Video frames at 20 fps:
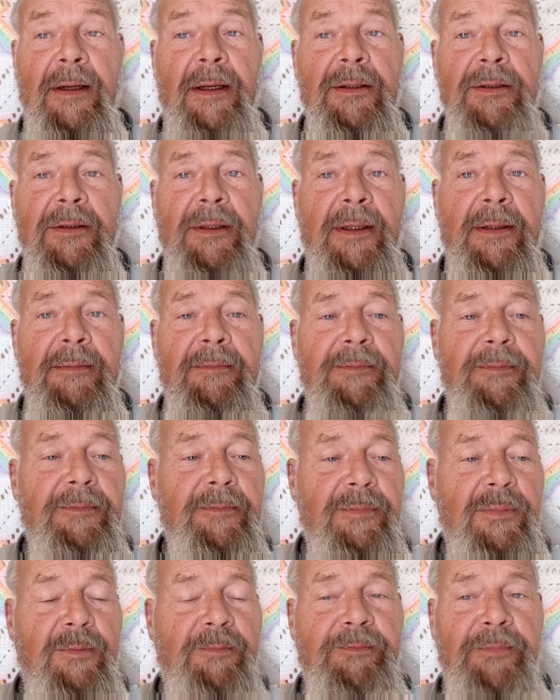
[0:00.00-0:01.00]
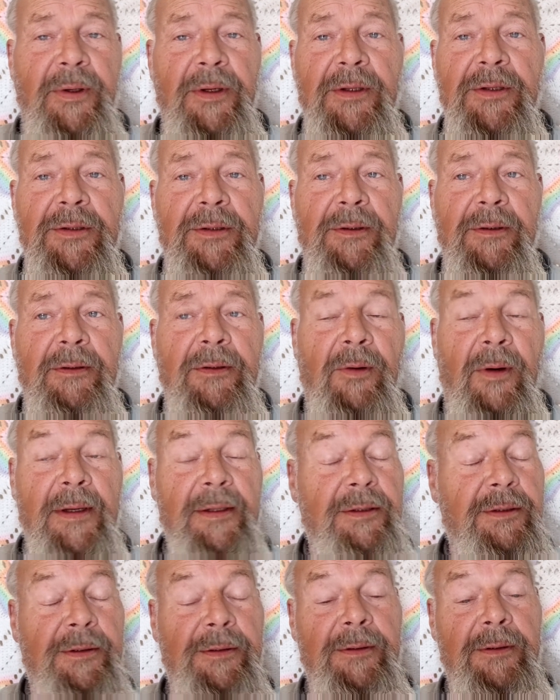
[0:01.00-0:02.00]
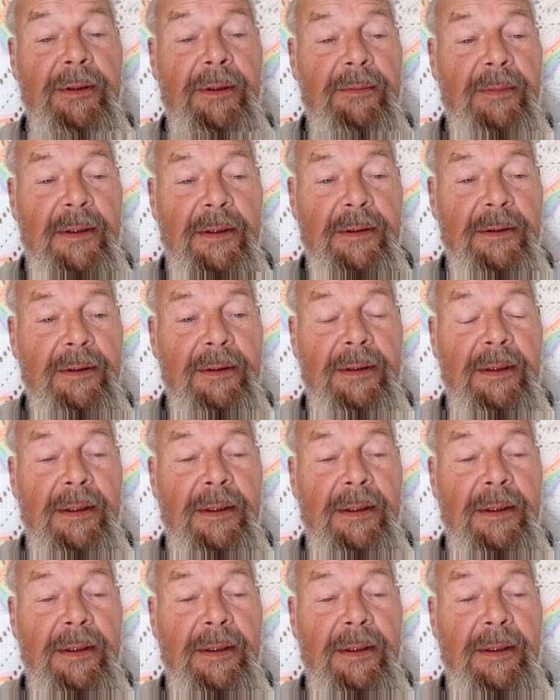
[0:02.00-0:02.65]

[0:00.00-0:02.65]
actually, I'm pretty sure, quite sure that my